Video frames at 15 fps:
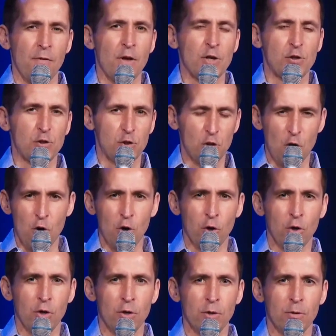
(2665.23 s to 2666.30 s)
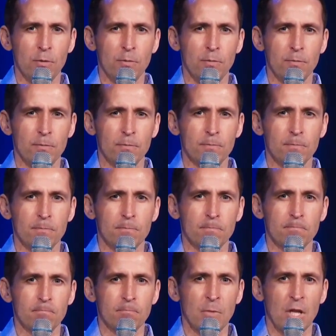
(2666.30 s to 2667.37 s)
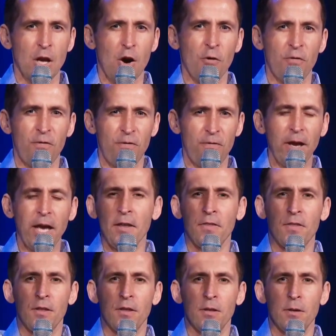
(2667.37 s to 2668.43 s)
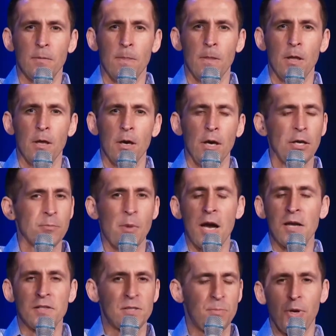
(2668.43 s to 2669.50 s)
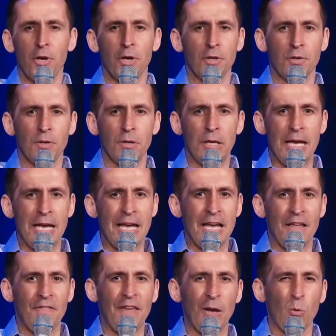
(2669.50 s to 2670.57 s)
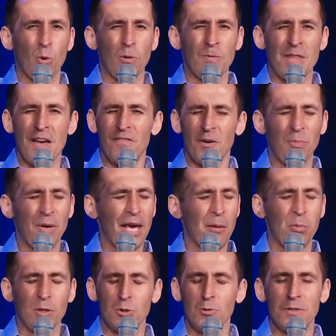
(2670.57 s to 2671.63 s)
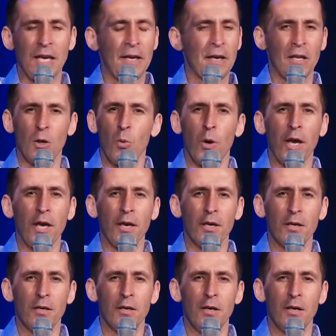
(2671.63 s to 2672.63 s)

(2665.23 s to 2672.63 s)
The song of faith in my spirit. they will never be able to take it away.